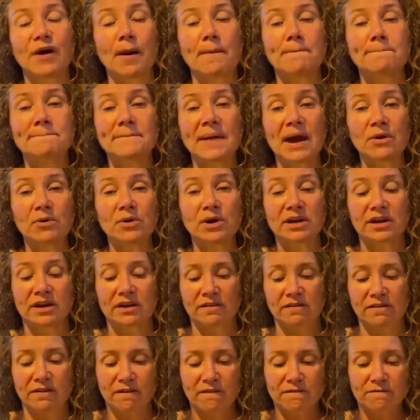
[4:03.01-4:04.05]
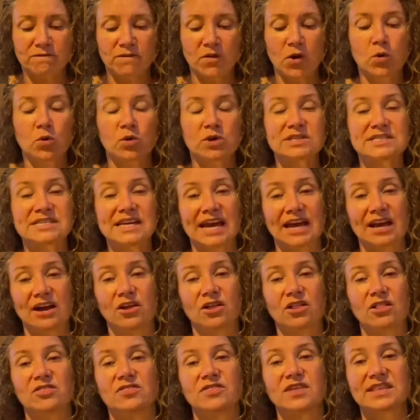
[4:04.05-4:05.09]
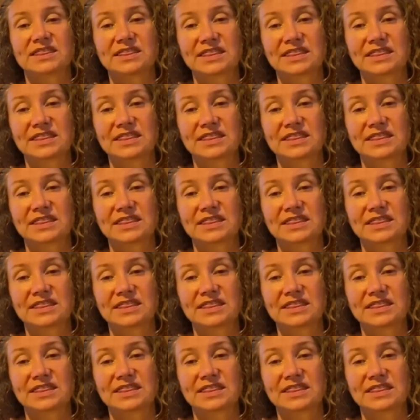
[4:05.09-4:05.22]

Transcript: American folk tale that